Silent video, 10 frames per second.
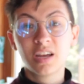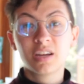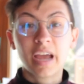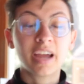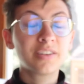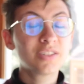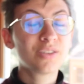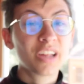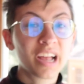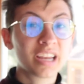and so
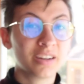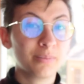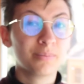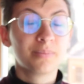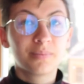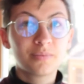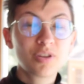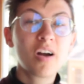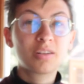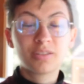that I can
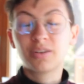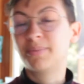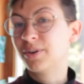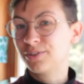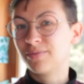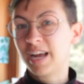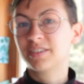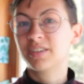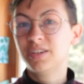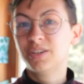talk a little more
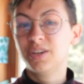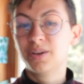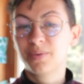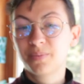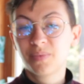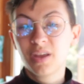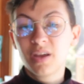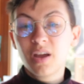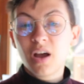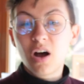directly to you.
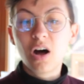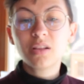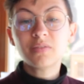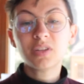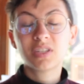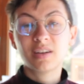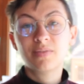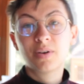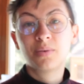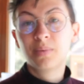All of this
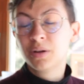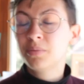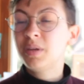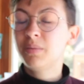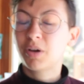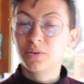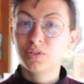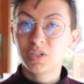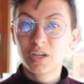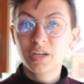info will be
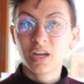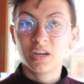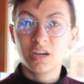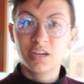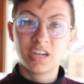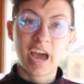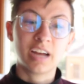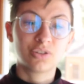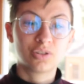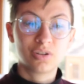posted in an
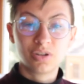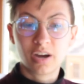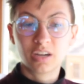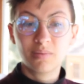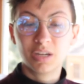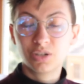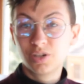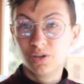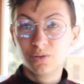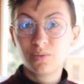attached document
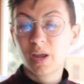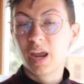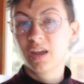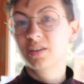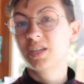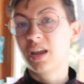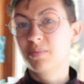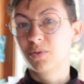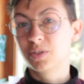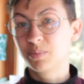too, and
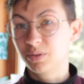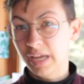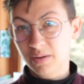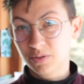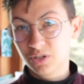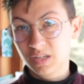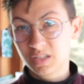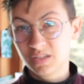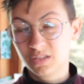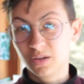in multiple
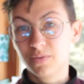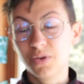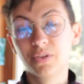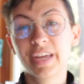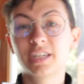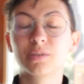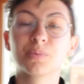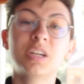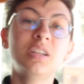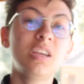languages. So if you'd like to
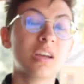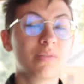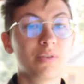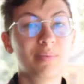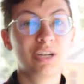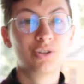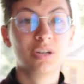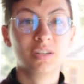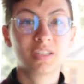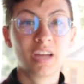read the information
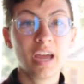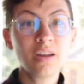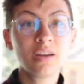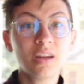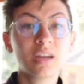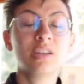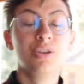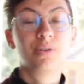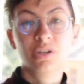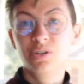instead,
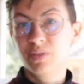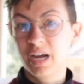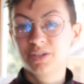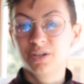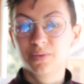you can do that too.